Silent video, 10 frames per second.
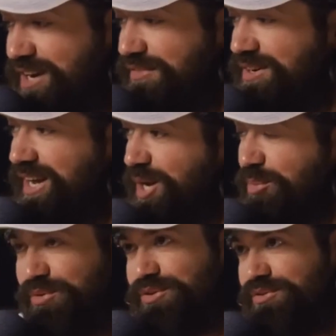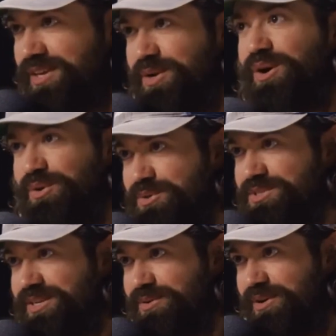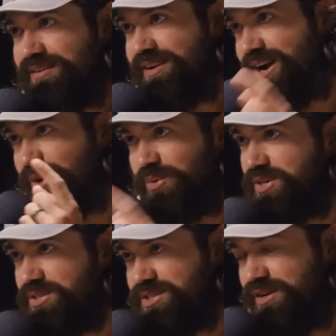of undeniable proof that you are who you say you are. Outwork your self